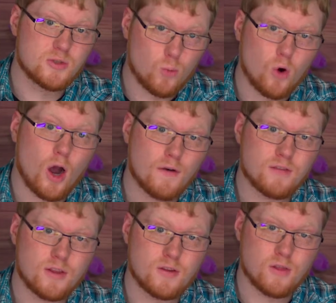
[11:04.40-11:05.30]
more
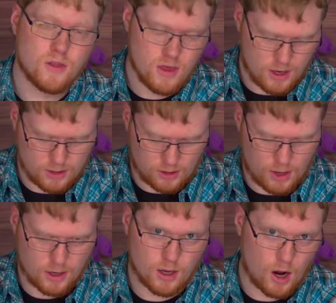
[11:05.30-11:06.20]
often than you think,
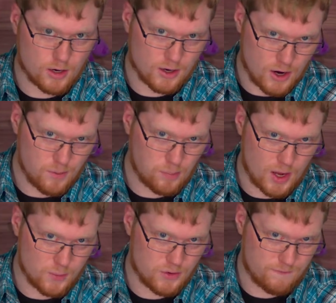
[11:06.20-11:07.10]
like on an
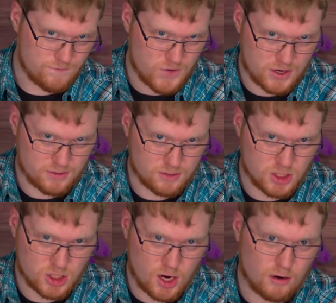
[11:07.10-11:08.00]
airplane when you're freaking
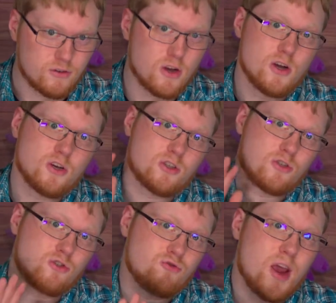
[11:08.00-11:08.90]
shoved
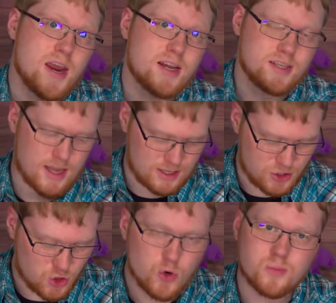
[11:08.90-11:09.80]
straight into that
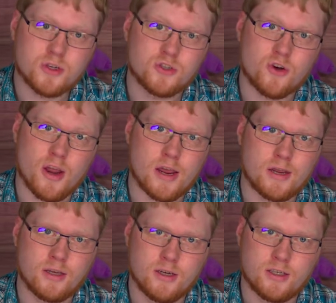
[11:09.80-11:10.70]
stupid tray.
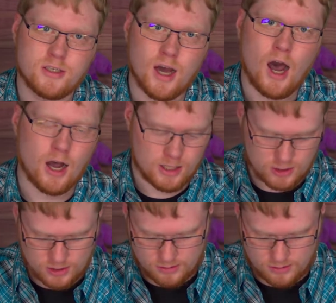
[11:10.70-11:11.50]
Good gosh,